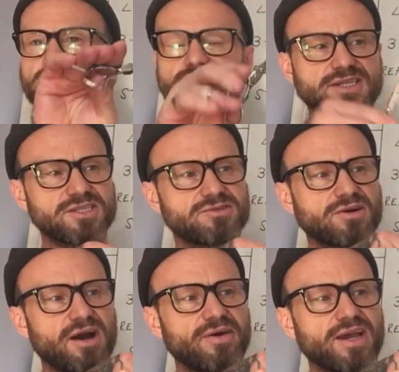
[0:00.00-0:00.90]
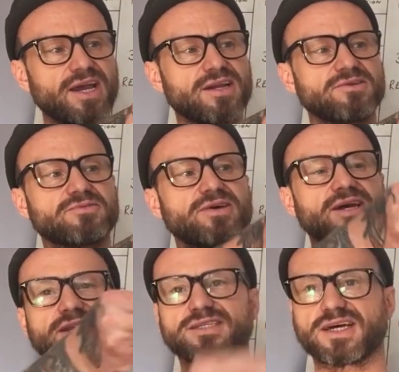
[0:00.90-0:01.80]
whereas this, you're going in and you're
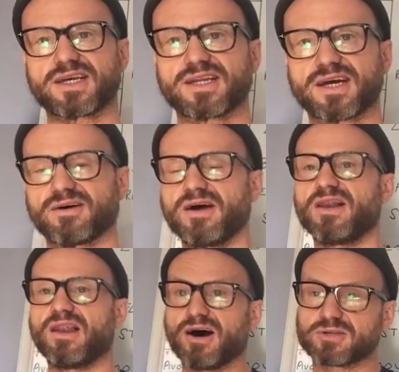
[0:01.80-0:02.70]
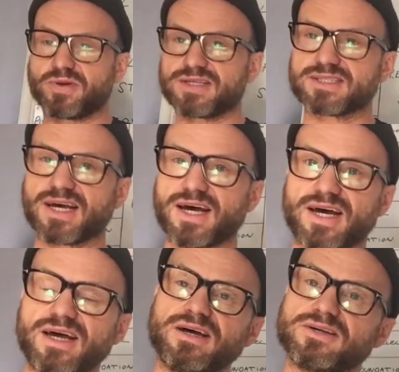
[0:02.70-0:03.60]
really taking out large pieces of
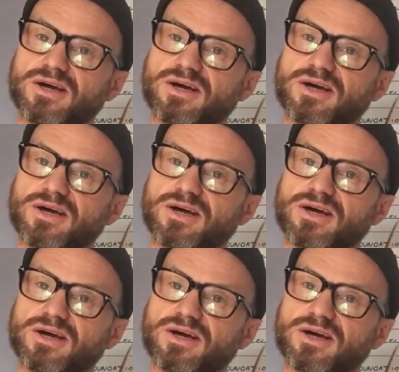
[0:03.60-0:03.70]
hair.